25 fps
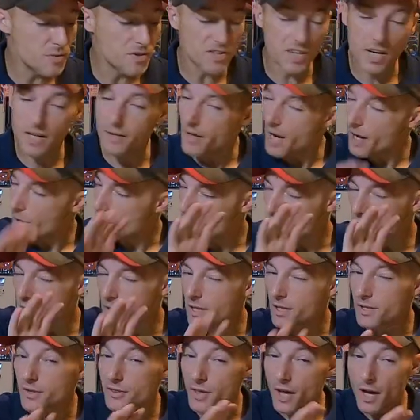which I
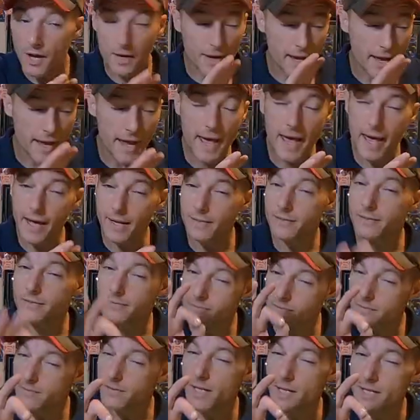really thought I had
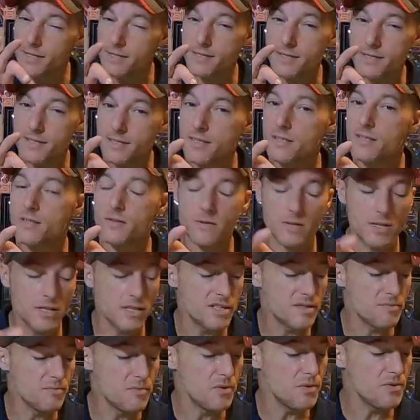nice and
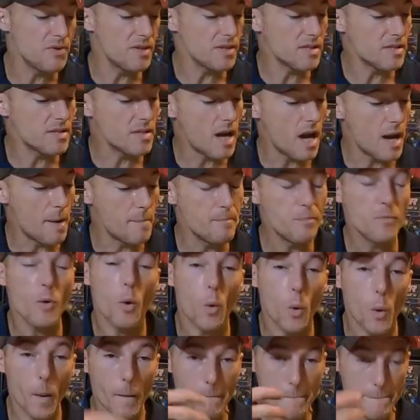silky smooth this time,
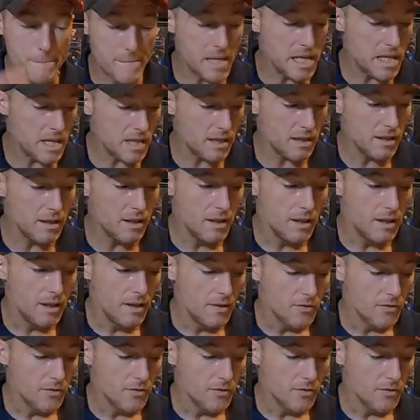or B,